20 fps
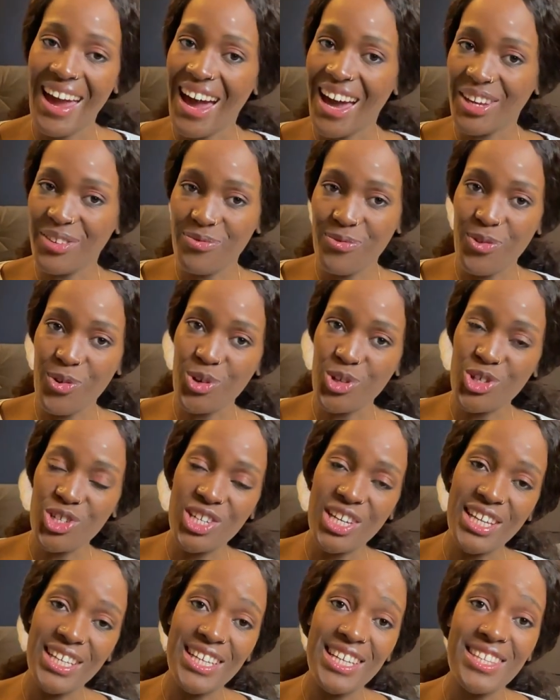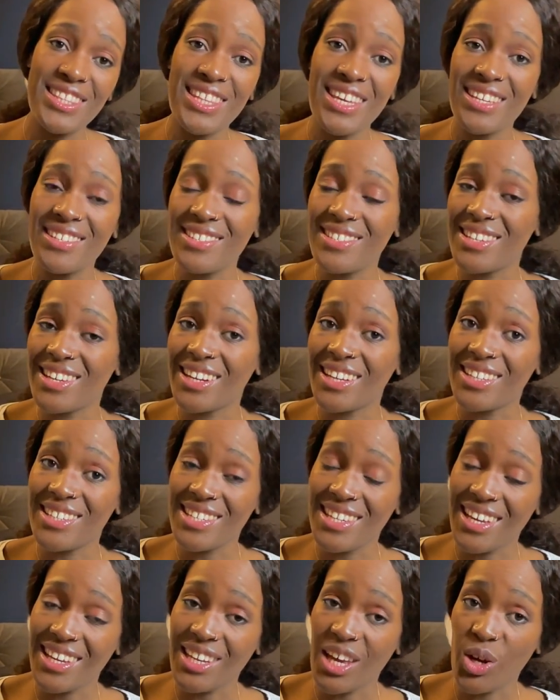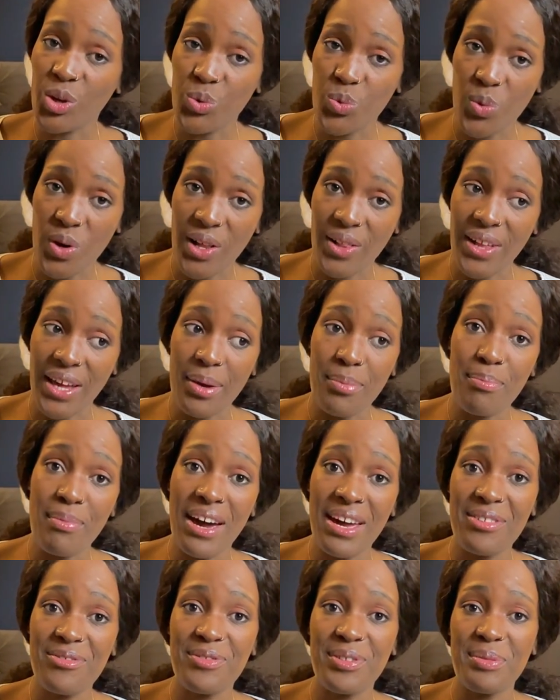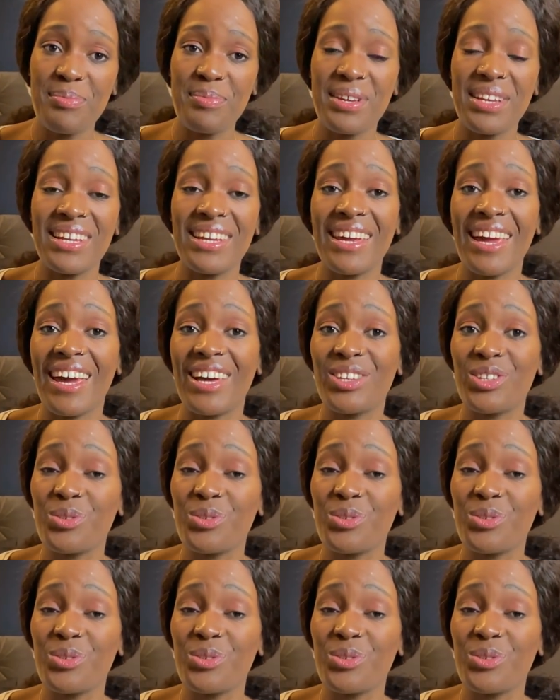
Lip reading: Unfortunately, things didn't turn out well and my family had